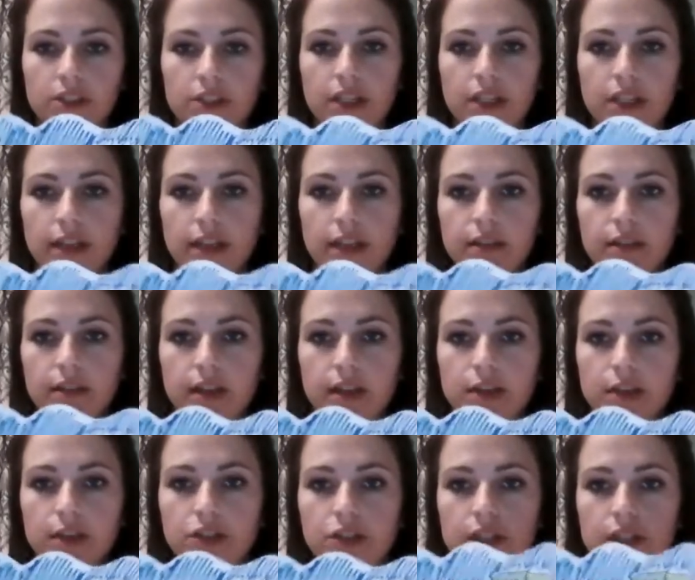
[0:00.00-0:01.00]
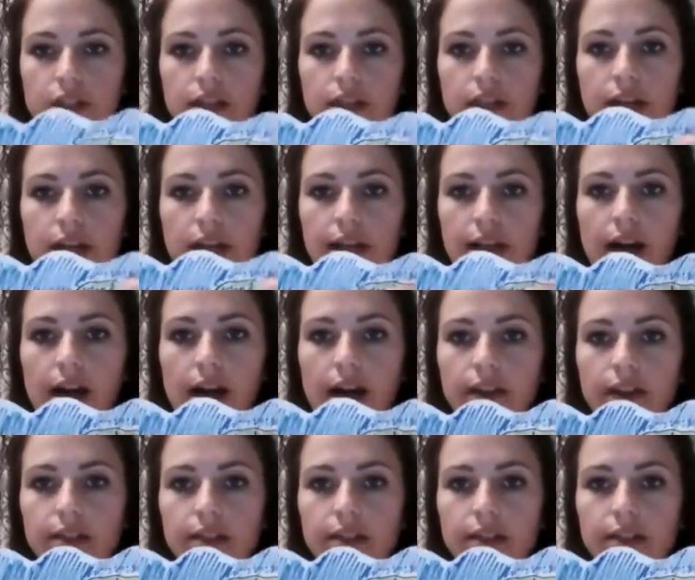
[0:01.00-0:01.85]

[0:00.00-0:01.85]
sheet, an ocean and an island.